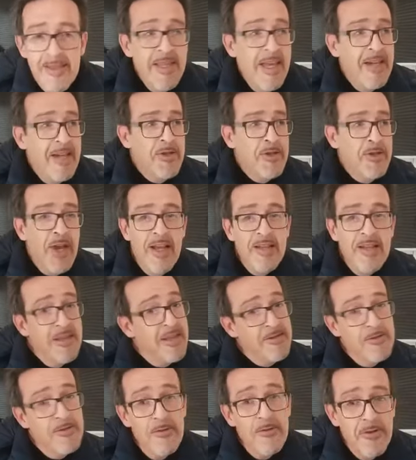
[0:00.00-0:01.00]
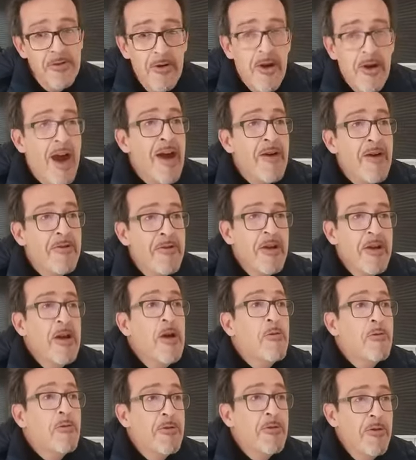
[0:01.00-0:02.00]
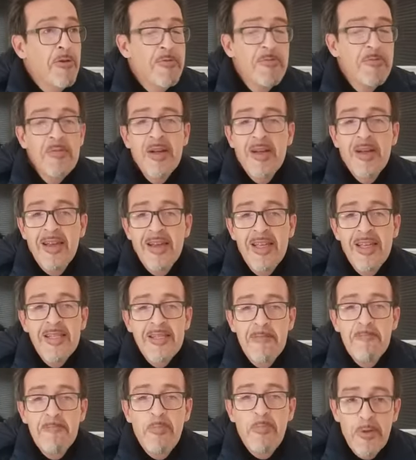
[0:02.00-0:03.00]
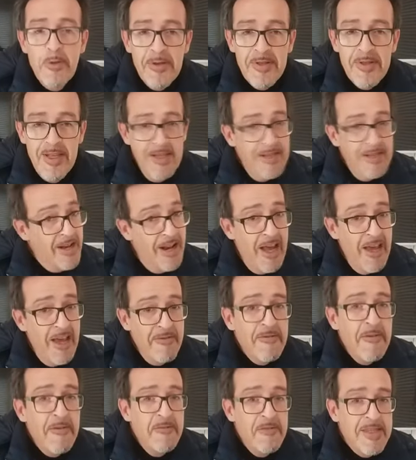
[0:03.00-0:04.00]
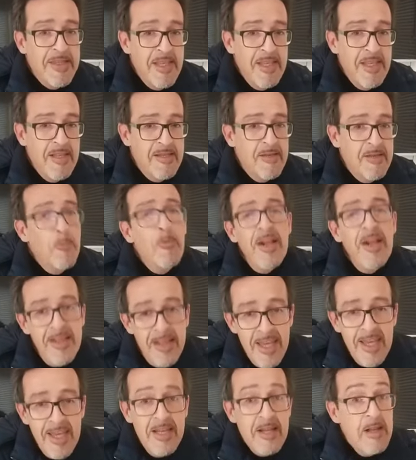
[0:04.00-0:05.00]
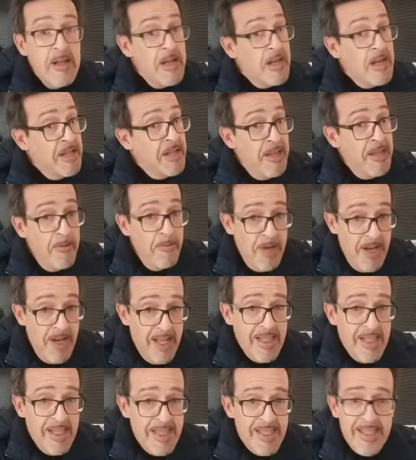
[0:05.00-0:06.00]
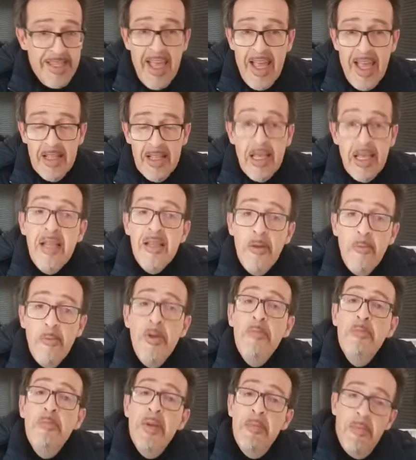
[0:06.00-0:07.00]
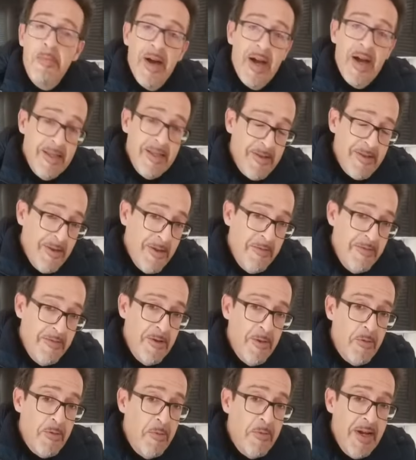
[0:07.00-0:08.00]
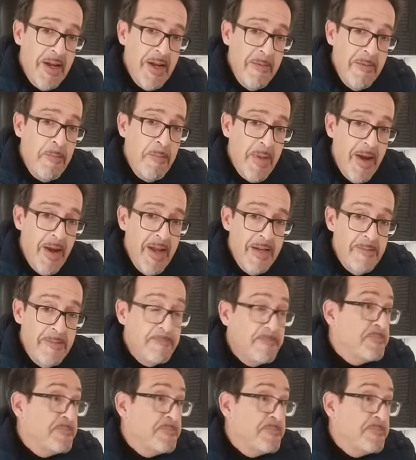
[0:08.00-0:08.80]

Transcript: They are child. They don't know how Rome is important in the life of a citizen. One day they will understand and they will be part of the Roman Empire.